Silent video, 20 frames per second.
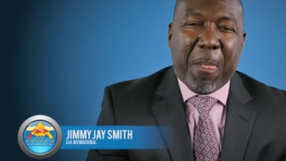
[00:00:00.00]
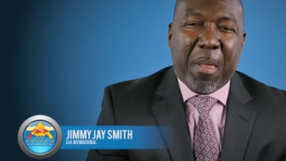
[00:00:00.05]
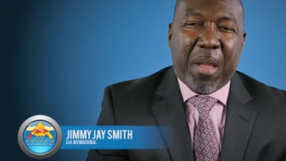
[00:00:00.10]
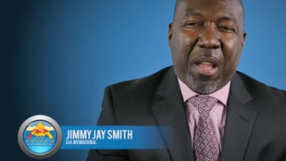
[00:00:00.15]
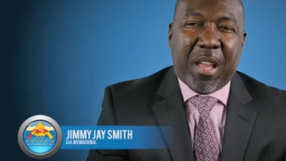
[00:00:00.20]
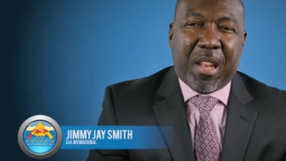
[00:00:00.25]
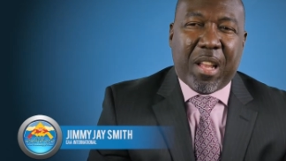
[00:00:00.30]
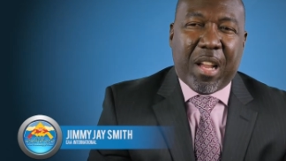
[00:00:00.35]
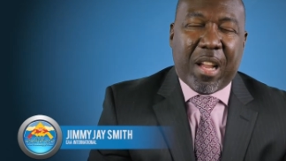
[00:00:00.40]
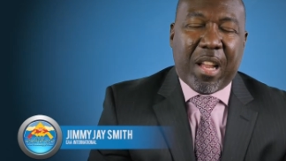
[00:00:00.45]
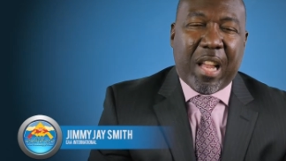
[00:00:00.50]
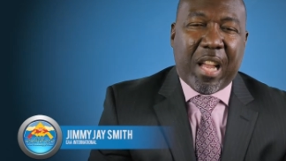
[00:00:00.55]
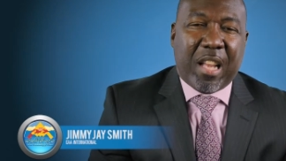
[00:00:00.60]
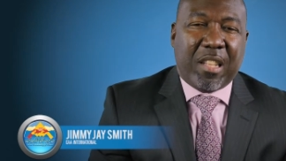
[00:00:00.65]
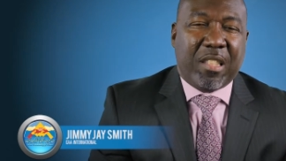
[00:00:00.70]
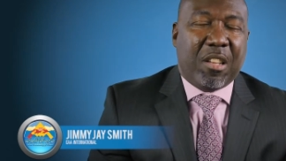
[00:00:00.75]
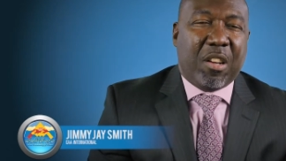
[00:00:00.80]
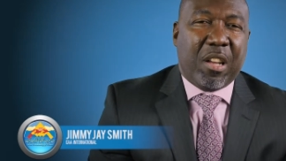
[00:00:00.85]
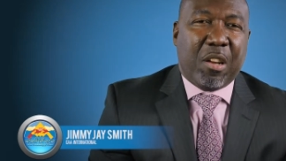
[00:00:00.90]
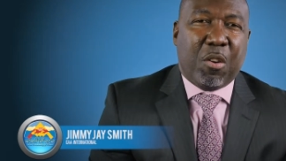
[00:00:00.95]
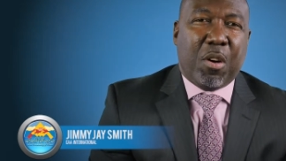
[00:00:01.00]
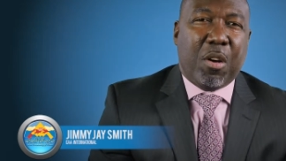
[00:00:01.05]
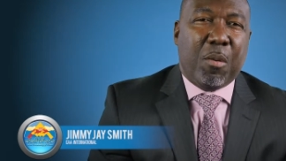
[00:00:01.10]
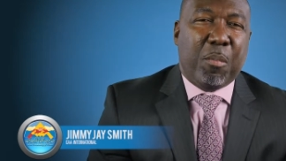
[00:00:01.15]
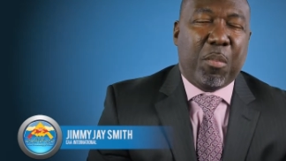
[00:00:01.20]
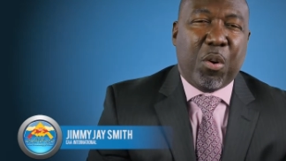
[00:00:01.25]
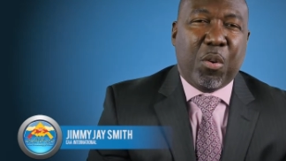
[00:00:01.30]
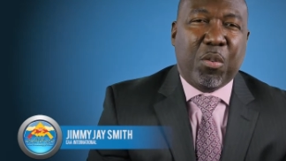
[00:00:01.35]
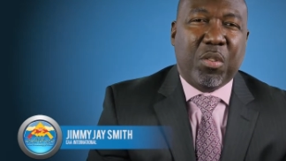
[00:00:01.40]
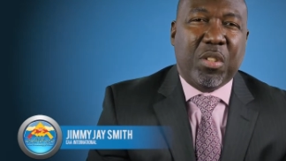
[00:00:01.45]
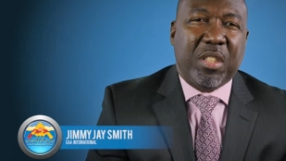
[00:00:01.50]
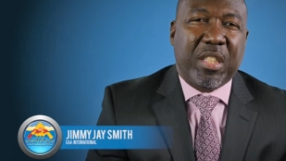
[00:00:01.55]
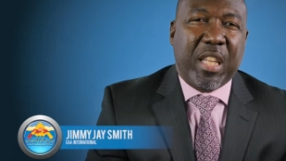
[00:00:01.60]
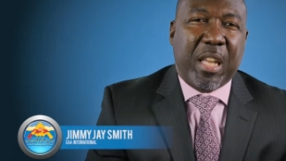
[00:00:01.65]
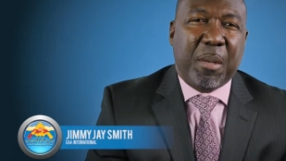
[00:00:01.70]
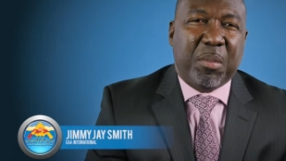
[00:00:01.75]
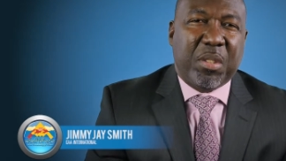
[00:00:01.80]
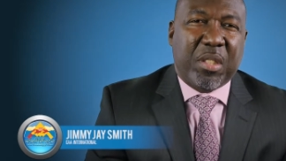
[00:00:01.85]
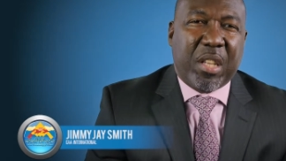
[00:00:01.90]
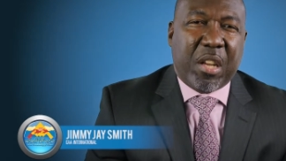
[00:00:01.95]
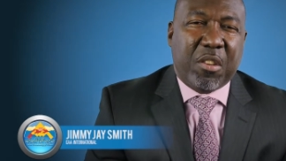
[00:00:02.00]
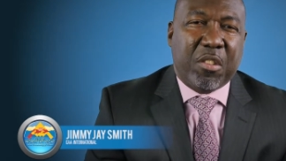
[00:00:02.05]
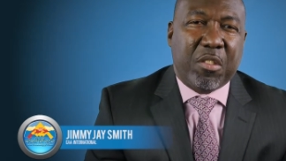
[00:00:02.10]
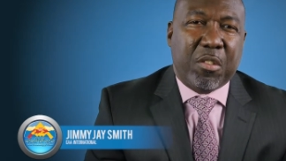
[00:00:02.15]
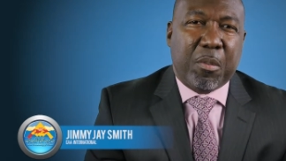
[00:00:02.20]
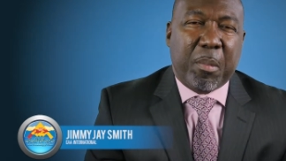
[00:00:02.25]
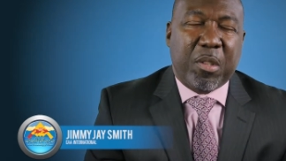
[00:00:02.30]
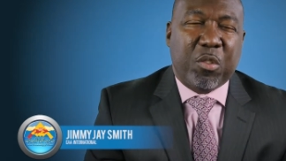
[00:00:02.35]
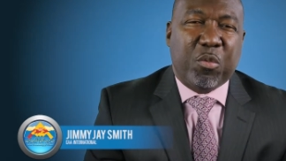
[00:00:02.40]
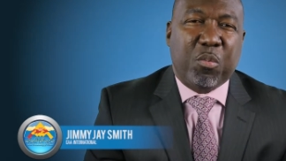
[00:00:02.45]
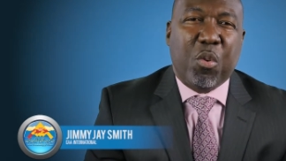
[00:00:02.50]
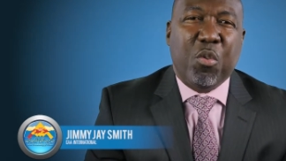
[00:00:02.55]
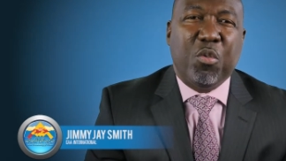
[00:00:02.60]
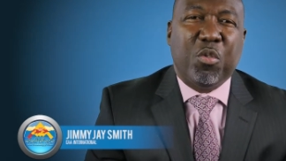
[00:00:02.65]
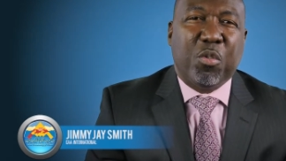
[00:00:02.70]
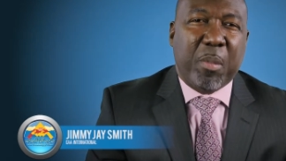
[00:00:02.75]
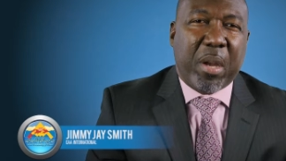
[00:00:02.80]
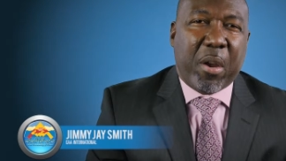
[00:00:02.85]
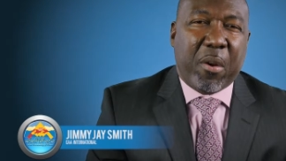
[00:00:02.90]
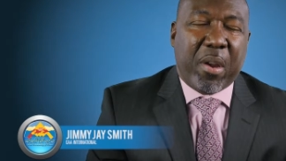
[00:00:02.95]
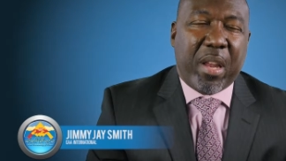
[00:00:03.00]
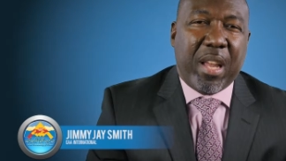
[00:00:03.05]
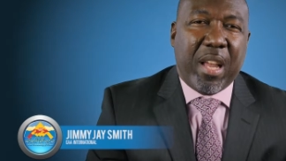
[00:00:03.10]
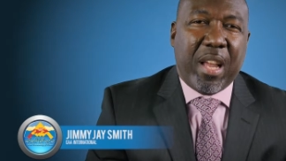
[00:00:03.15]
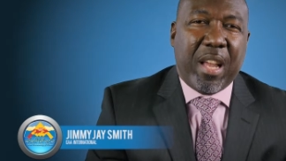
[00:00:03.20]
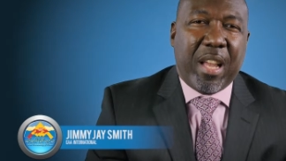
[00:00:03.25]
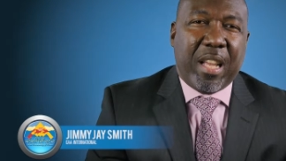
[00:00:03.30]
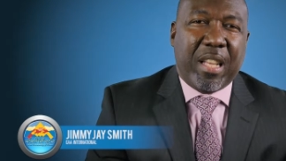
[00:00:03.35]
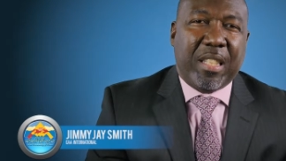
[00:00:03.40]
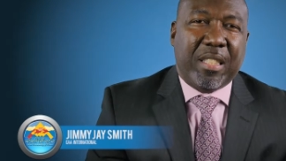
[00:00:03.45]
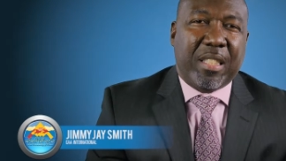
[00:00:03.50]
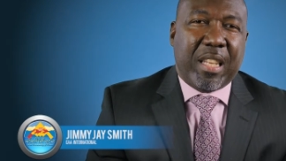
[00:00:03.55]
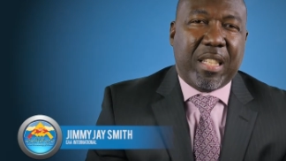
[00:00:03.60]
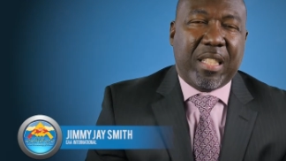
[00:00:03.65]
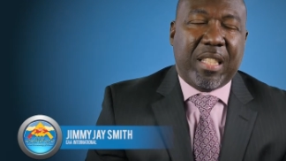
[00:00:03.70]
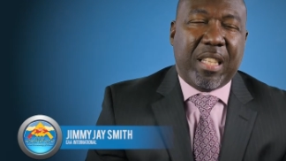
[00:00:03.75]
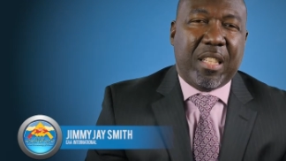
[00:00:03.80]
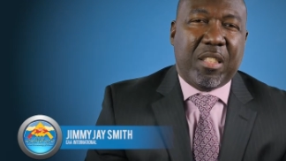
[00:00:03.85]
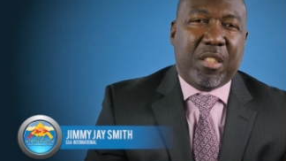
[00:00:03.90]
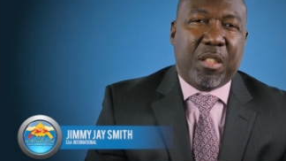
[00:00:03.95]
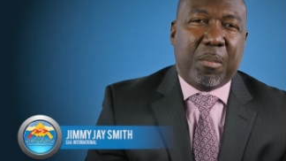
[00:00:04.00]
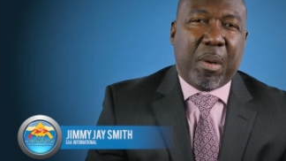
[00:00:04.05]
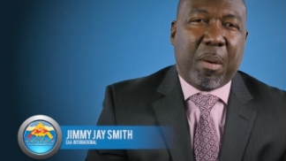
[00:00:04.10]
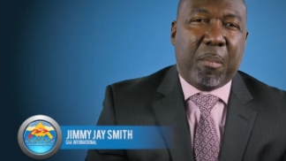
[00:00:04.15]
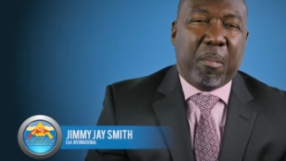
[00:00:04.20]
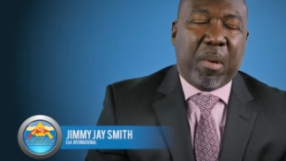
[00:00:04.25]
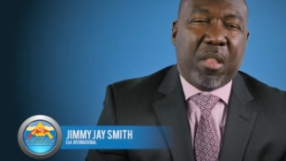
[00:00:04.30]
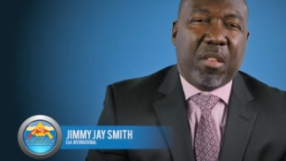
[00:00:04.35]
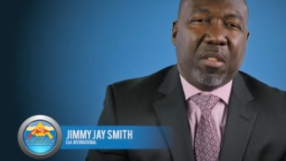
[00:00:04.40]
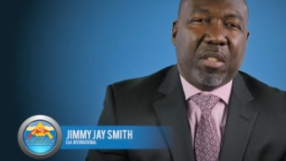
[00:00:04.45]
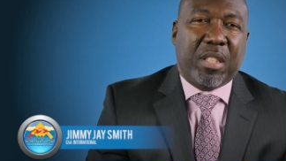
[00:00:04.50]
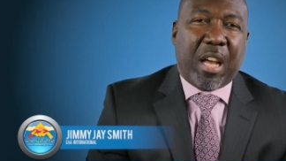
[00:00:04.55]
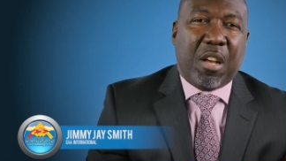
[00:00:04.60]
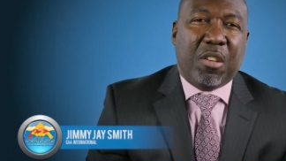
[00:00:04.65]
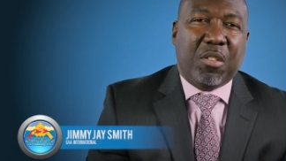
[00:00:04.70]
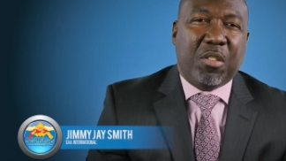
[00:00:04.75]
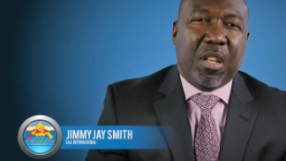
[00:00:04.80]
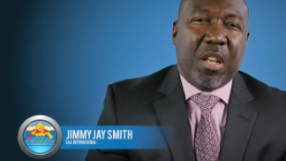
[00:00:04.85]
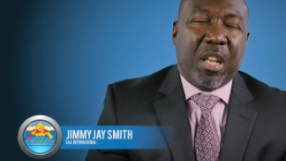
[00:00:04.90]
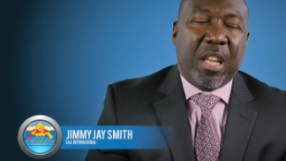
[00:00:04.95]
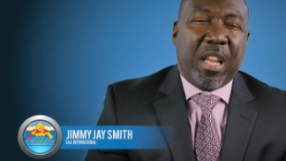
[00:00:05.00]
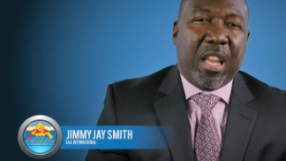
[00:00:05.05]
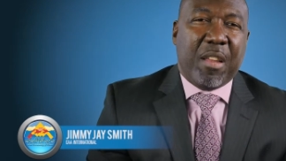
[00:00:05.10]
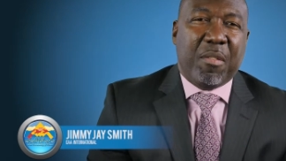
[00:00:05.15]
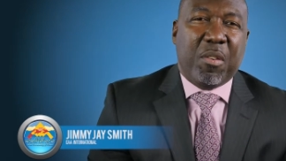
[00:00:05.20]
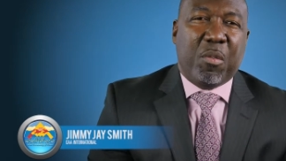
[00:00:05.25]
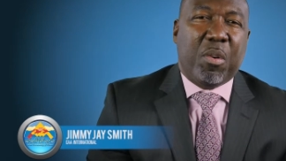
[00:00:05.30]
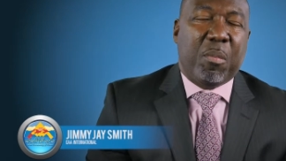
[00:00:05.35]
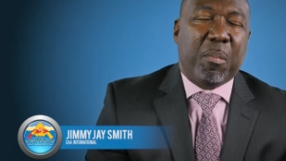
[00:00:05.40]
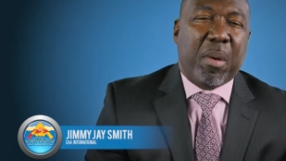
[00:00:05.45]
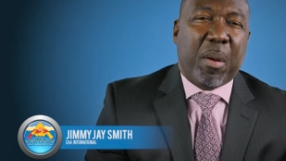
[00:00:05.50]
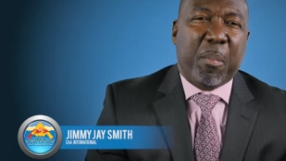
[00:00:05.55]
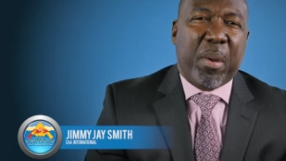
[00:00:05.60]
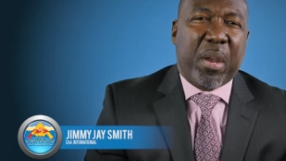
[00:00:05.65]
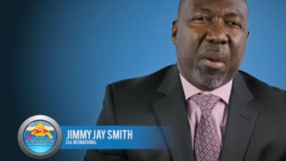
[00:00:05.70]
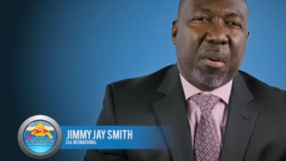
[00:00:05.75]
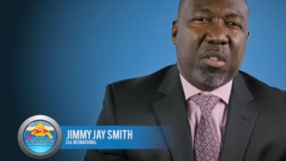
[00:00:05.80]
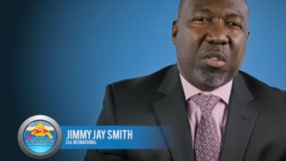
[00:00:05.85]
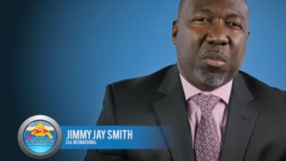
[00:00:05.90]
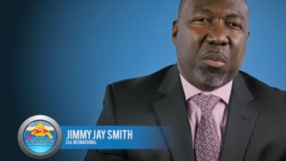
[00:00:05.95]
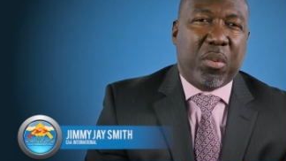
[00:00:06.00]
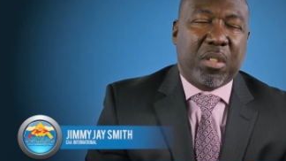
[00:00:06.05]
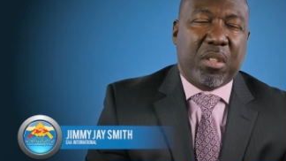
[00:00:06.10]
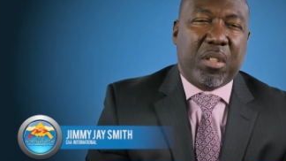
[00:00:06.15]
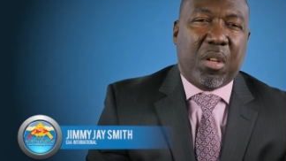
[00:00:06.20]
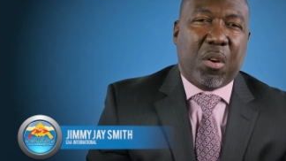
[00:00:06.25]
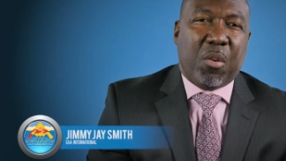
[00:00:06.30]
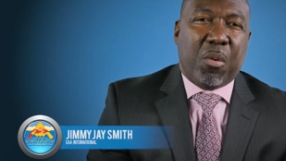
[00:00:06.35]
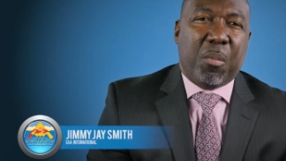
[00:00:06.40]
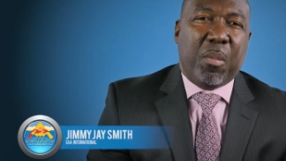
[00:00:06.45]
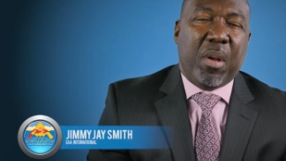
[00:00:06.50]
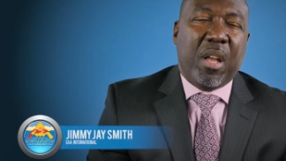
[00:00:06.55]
and I had to uphold the same standards of Miss Rosemary as I did to my mother's house, even when my parents wasn't home.